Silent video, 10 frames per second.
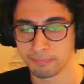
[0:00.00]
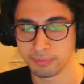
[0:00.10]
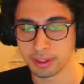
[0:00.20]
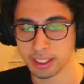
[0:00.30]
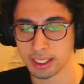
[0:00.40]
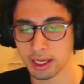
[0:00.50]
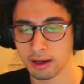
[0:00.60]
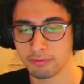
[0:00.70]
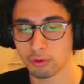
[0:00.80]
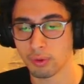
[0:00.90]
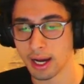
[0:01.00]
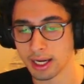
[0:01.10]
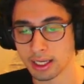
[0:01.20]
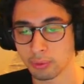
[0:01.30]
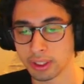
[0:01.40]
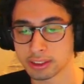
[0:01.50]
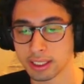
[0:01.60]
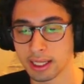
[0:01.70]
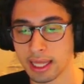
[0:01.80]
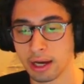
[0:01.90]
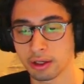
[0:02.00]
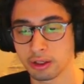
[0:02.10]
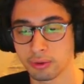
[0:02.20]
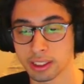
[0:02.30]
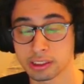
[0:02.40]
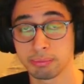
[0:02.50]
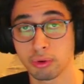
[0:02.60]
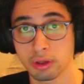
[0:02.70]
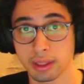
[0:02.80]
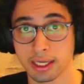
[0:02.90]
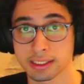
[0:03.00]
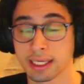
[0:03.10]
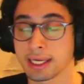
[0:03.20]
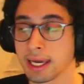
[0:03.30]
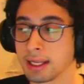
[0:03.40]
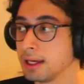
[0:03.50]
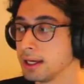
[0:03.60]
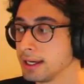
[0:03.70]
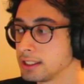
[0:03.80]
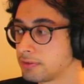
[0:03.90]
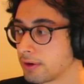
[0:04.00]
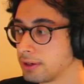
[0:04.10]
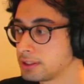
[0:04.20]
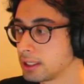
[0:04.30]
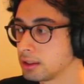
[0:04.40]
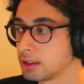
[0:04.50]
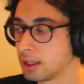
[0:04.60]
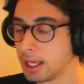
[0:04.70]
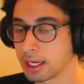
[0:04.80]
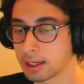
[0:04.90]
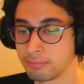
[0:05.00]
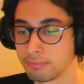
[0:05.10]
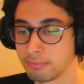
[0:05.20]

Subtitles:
the variety at which they allow you to explore things, again, is very Zelda-like.